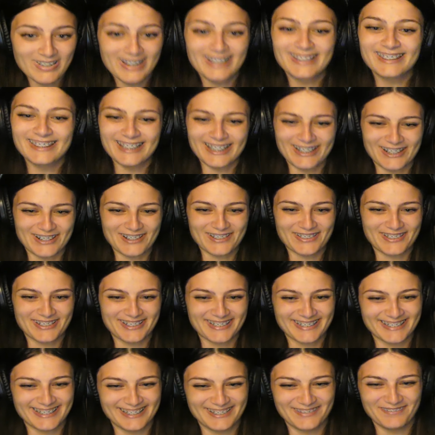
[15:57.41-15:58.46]
Let Arthur
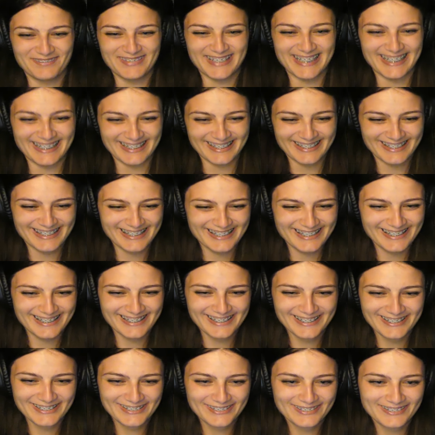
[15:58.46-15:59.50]
kill him, yes.
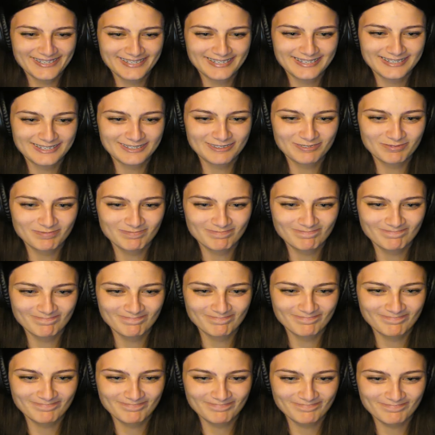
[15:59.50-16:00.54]

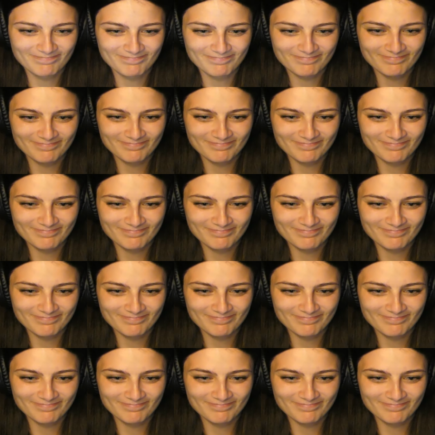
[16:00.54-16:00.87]
To win